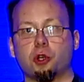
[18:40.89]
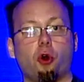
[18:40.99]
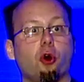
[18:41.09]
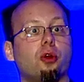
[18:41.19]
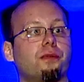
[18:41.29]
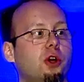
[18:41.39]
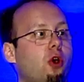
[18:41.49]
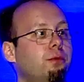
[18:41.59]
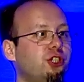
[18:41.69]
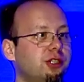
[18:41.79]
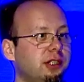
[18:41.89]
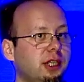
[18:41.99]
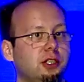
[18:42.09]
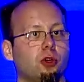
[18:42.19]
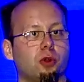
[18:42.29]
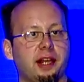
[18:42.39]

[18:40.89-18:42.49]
all of the objects in your